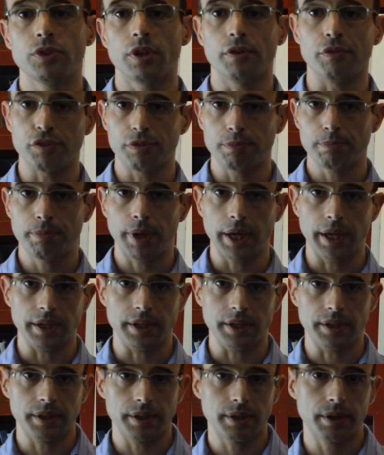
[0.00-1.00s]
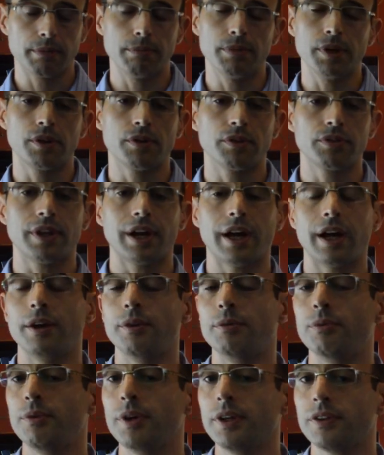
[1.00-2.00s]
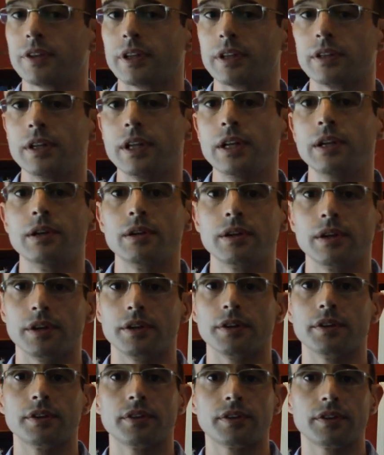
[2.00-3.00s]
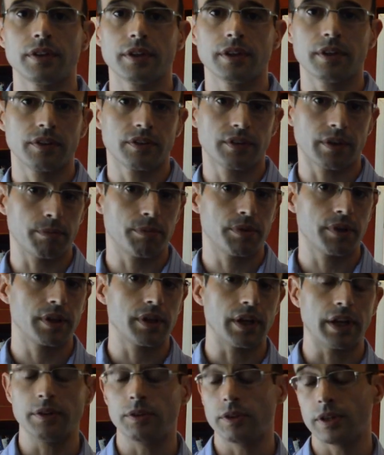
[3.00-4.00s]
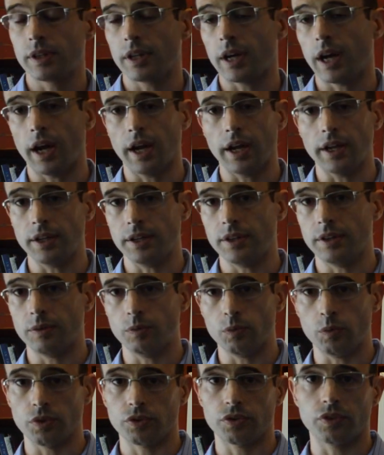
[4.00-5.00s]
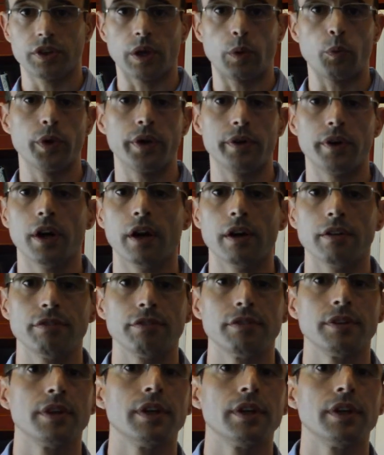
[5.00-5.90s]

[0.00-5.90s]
of Spain, because I recently learned something I wasn't aware of,